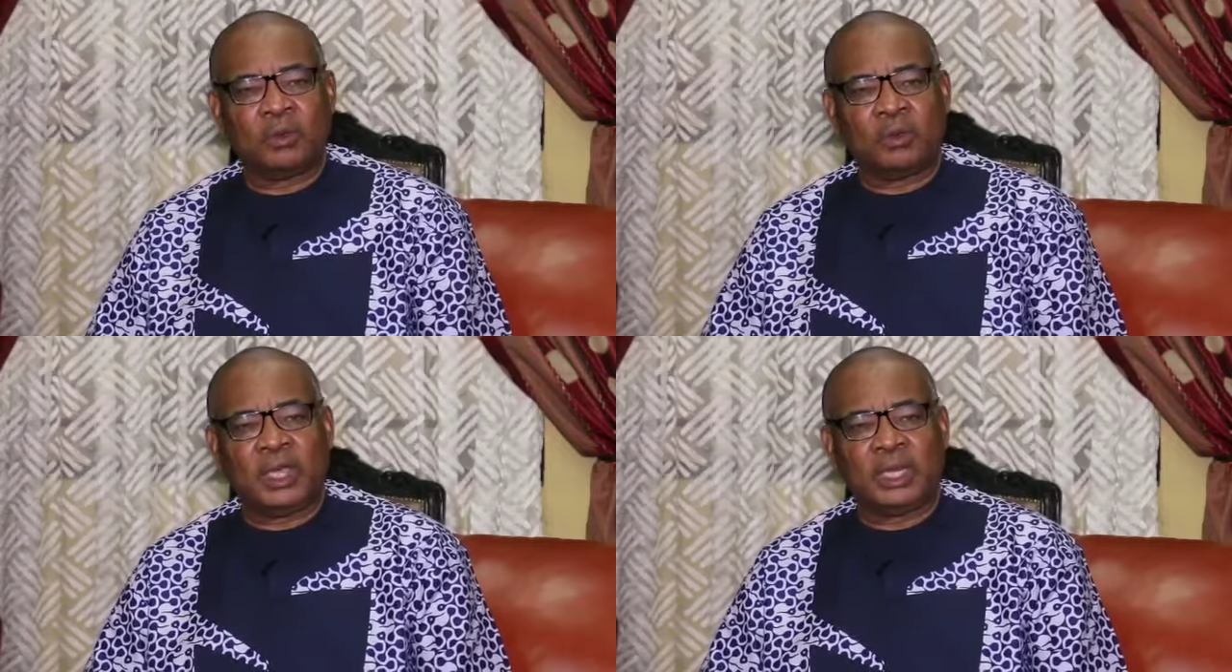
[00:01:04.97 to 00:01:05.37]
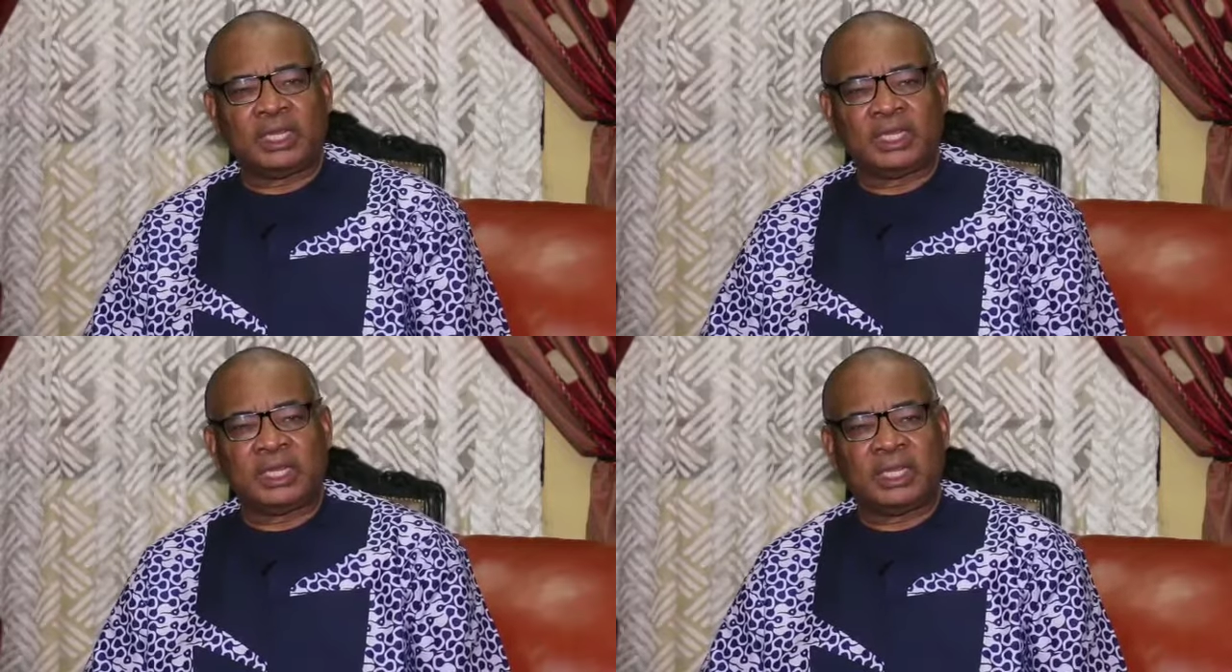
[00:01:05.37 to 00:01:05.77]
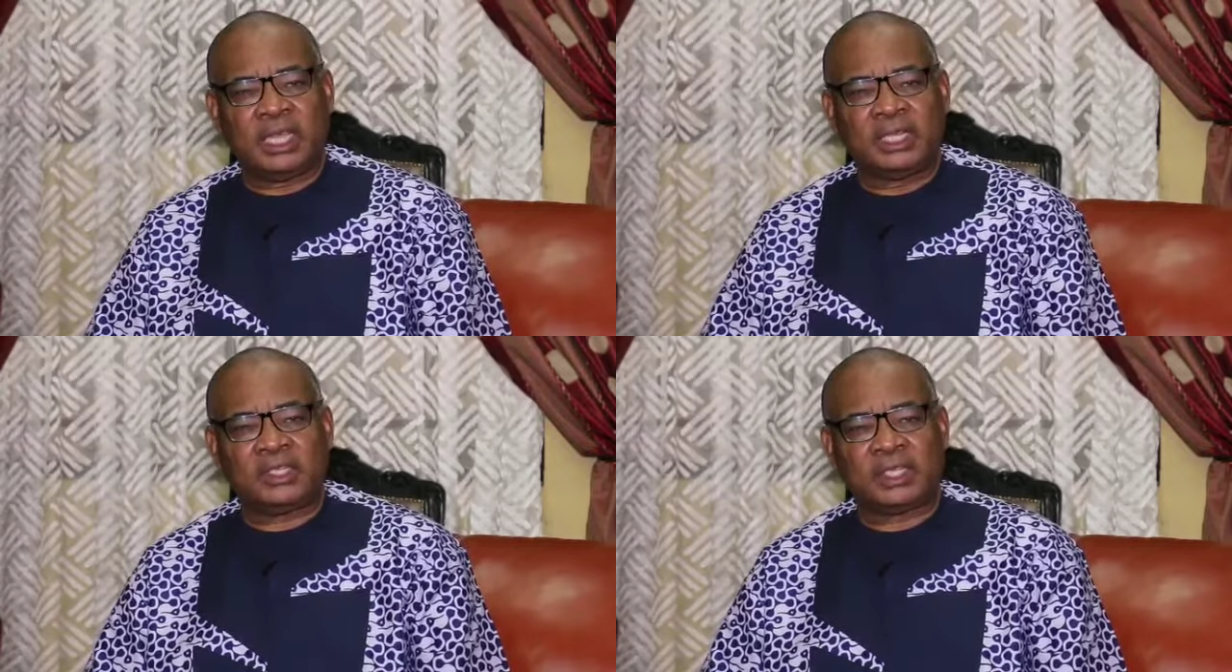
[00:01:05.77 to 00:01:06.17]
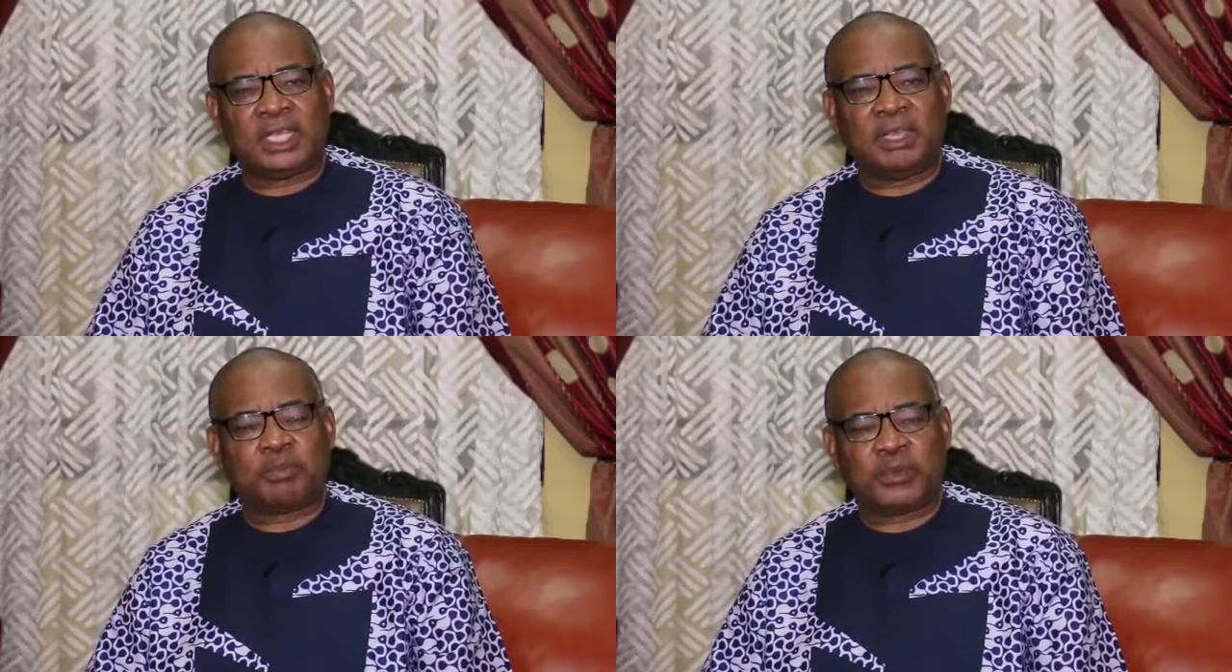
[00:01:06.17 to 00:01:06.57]
with this
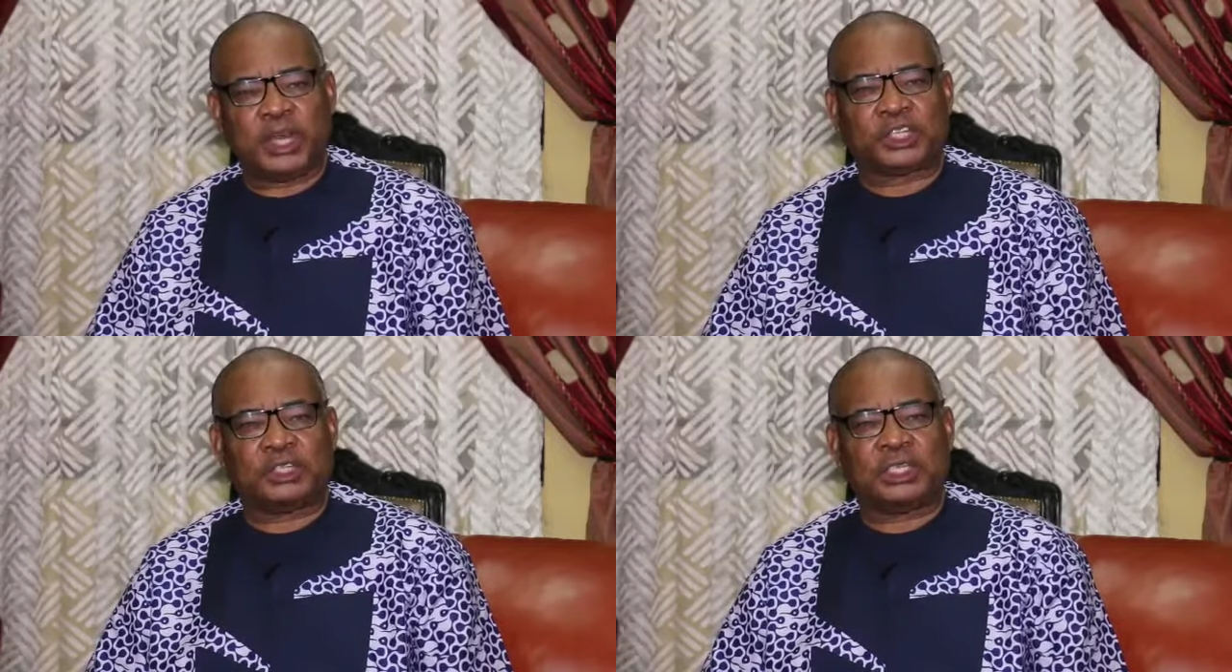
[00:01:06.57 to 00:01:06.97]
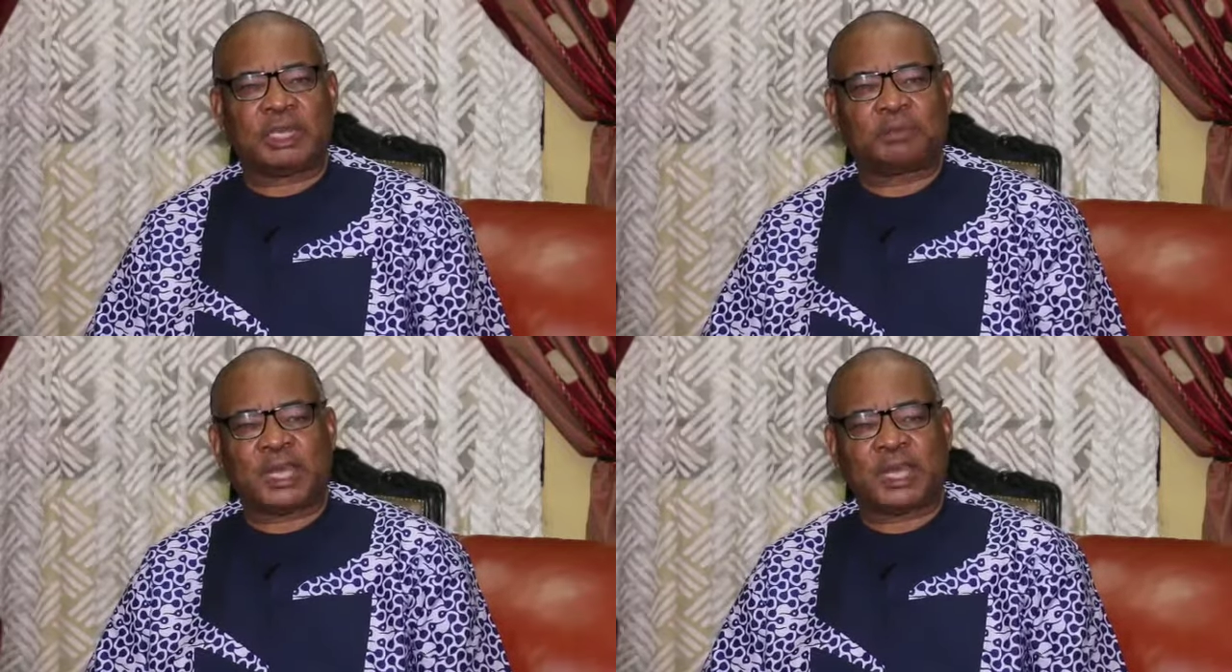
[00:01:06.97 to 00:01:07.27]
impression that